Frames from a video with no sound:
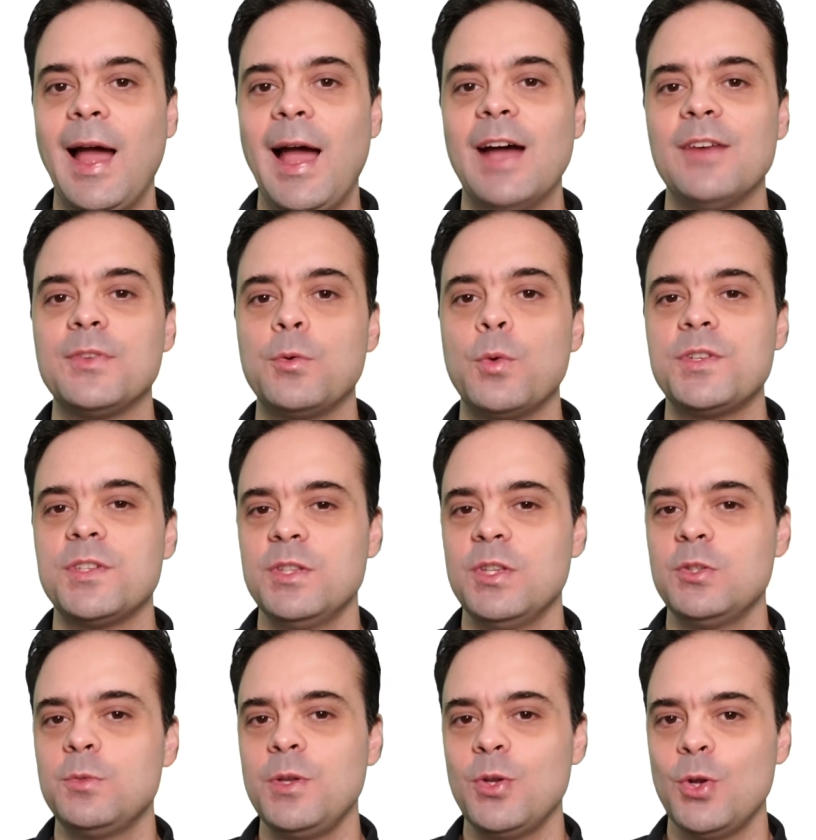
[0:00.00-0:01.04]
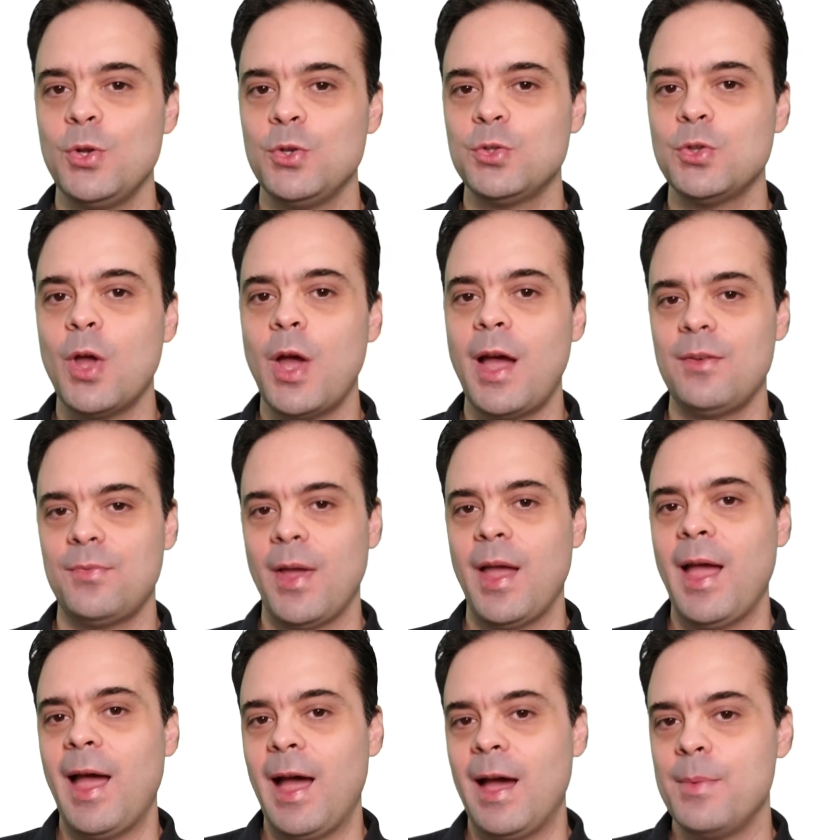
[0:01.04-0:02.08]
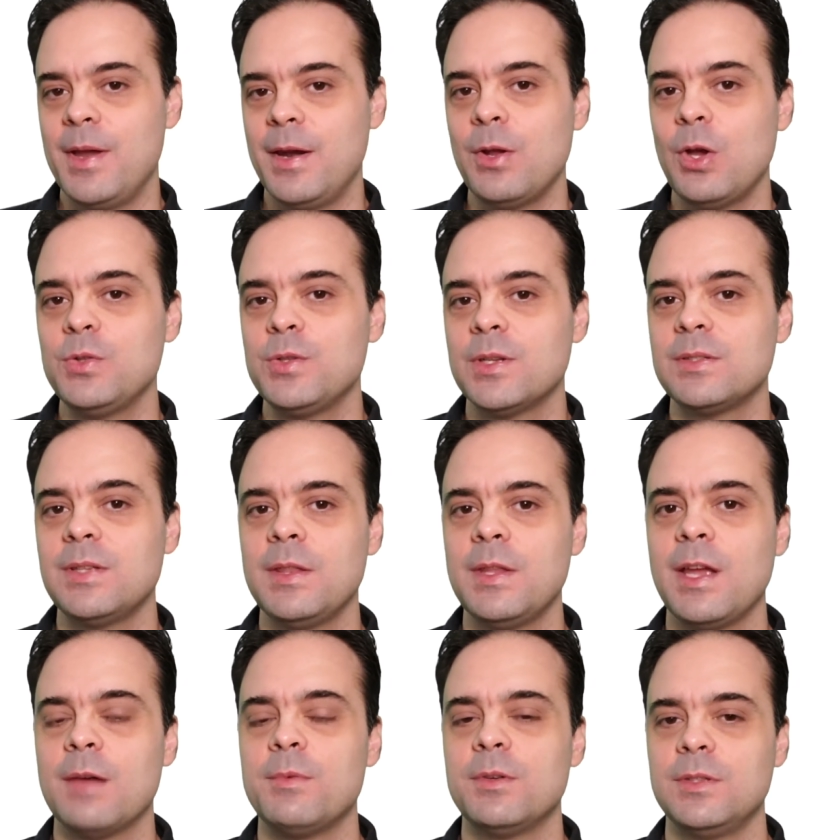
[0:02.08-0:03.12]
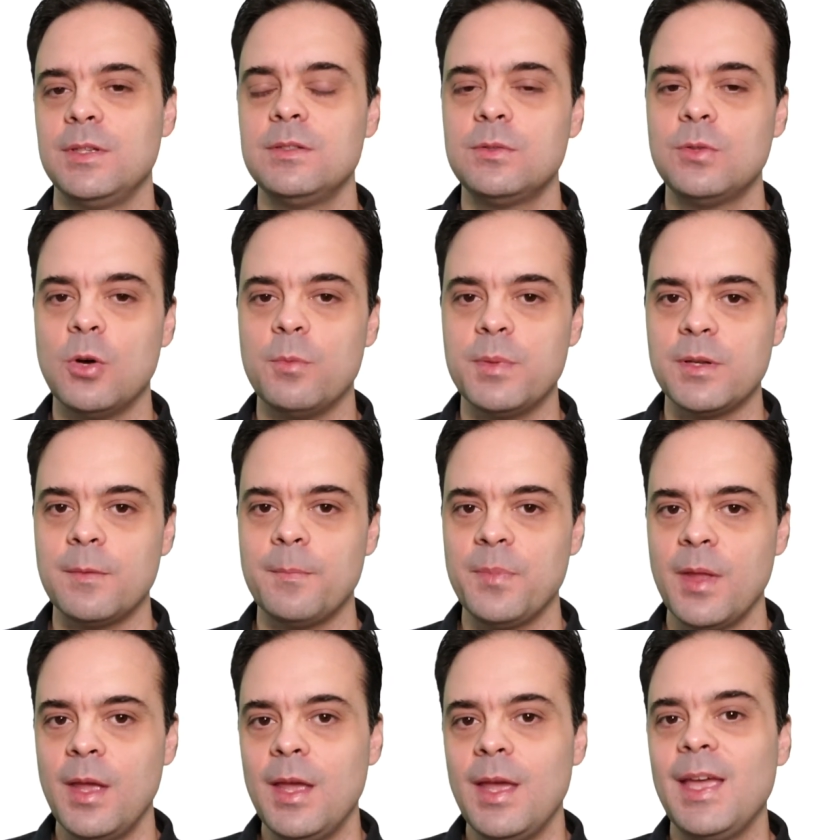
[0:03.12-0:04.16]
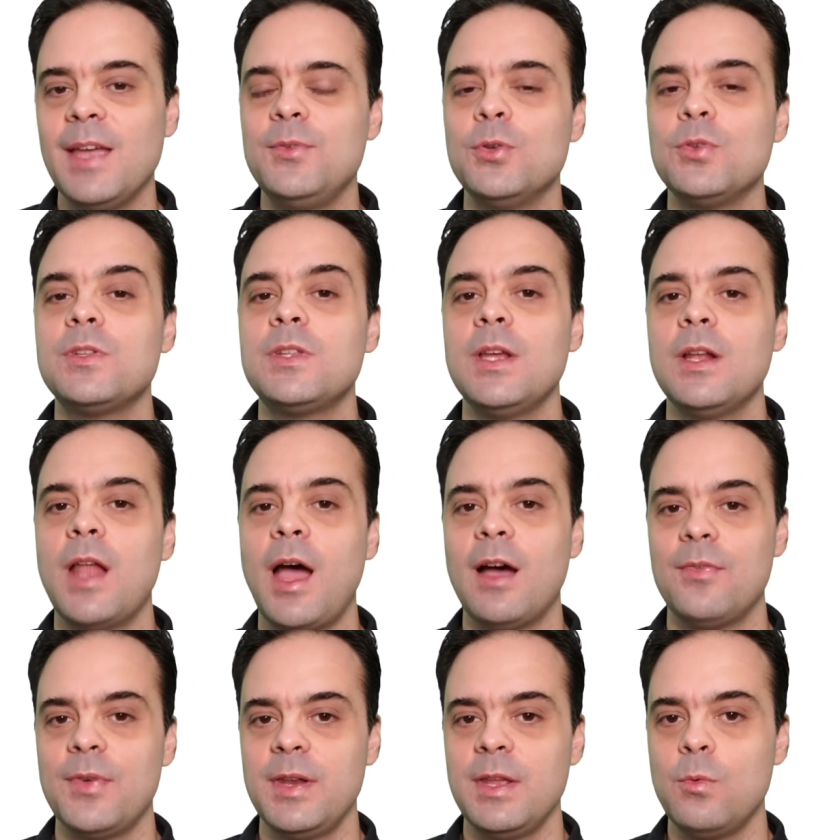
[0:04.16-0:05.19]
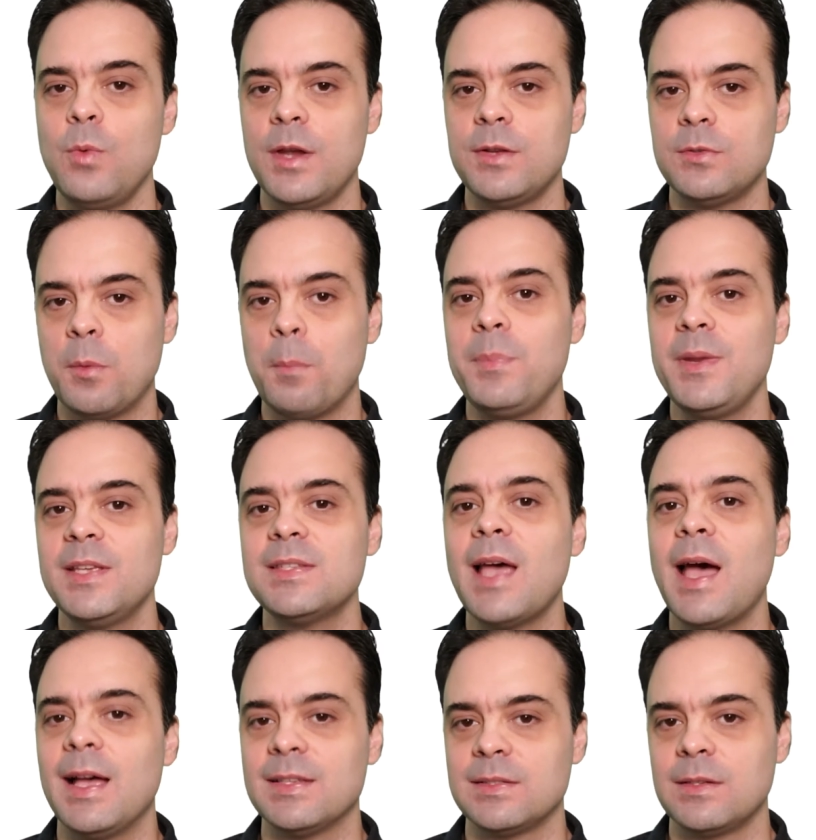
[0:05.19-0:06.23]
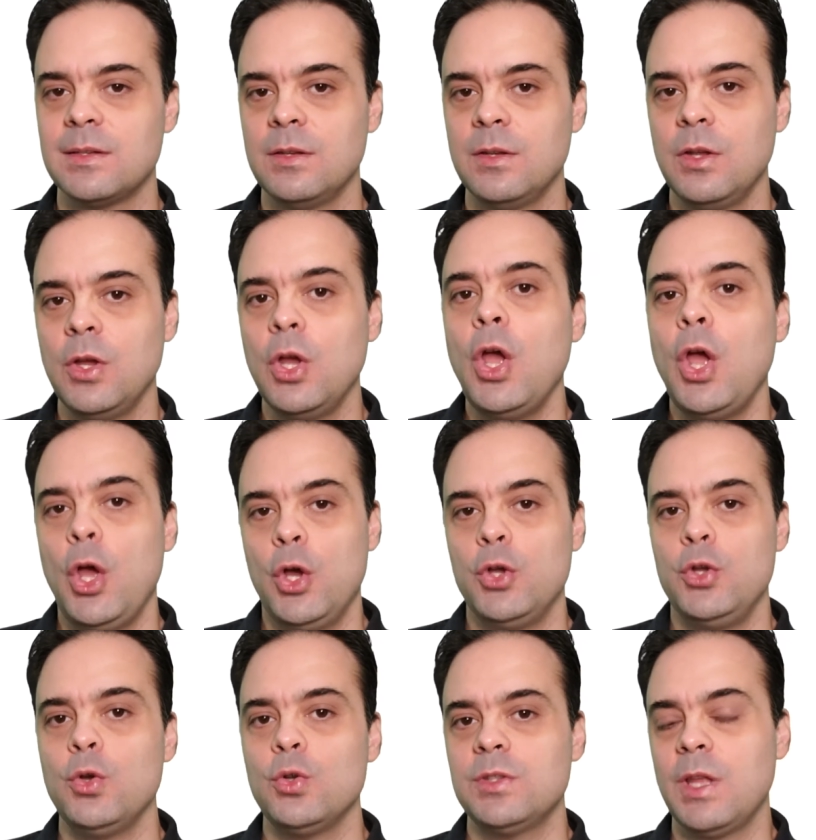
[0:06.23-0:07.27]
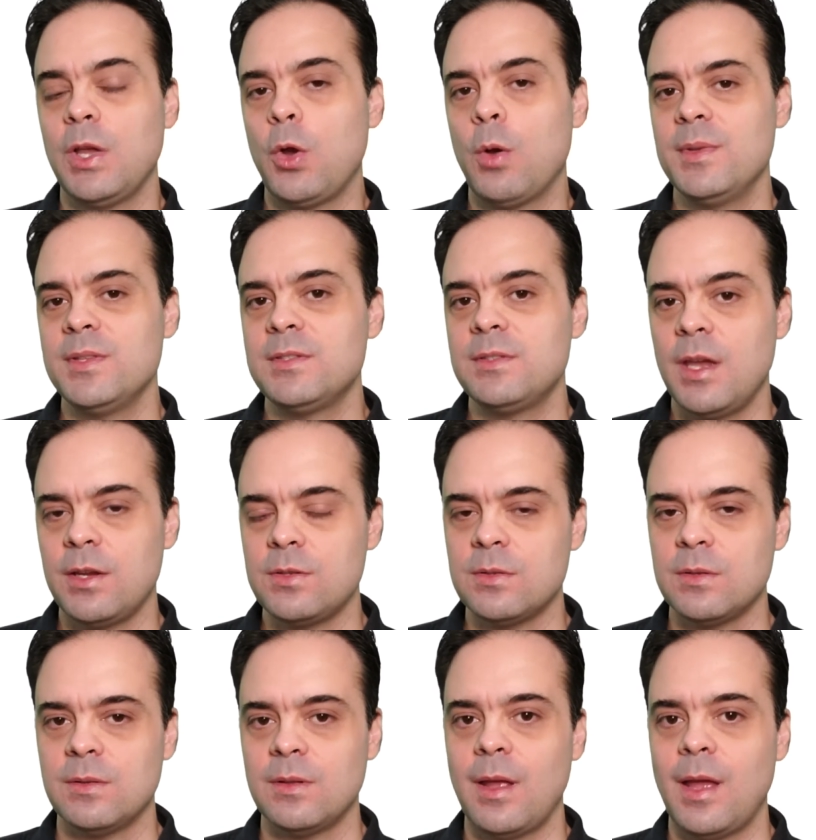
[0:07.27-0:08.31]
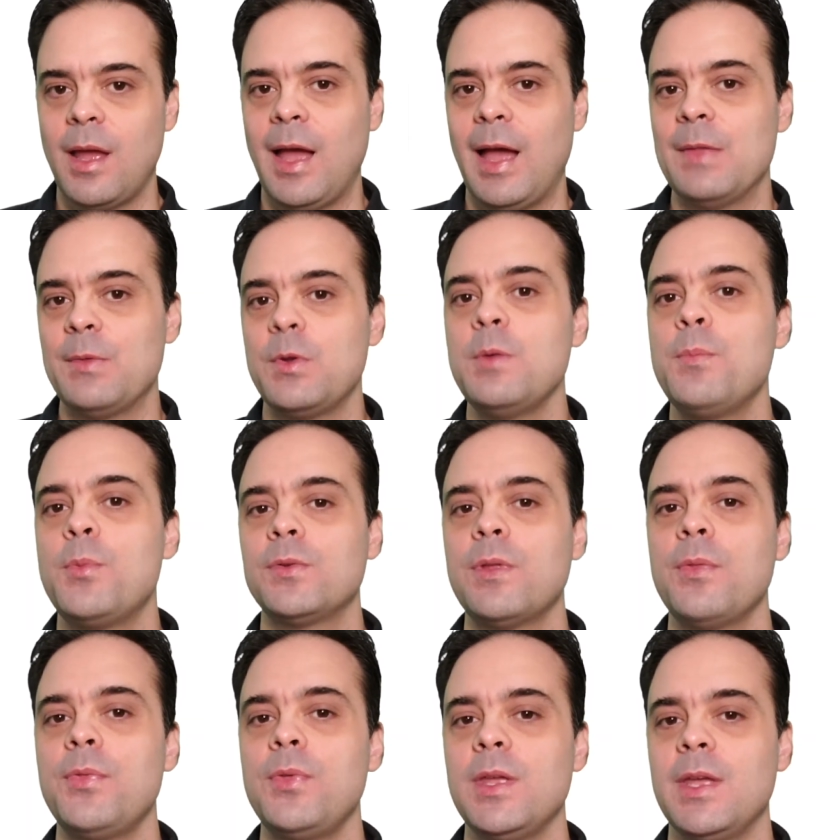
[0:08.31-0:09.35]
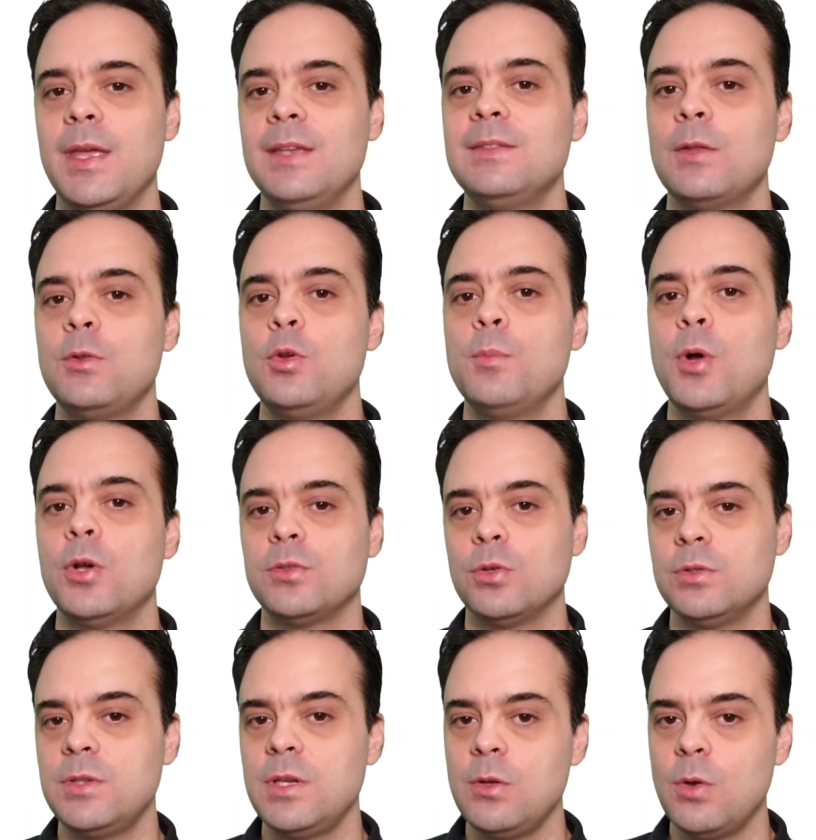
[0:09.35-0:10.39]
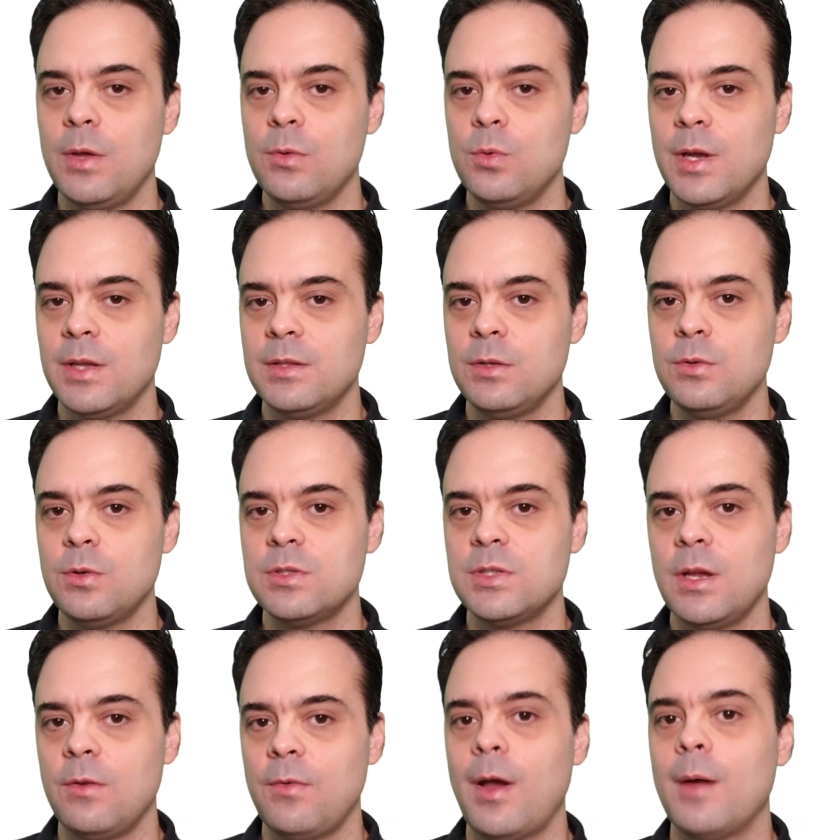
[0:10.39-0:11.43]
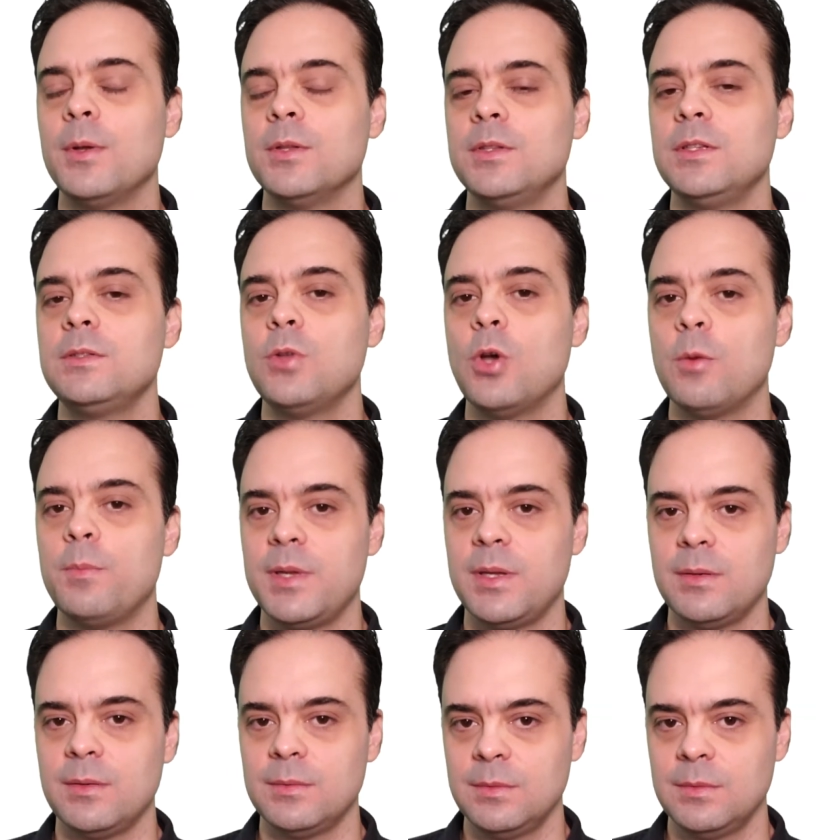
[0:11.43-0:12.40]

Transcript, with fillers: After watching this video, you should have a better understanding about this topic. If you still have any question, please ask. Ask, please. Use the comment section. Another important thing is that you must continue educating yourself about this topic.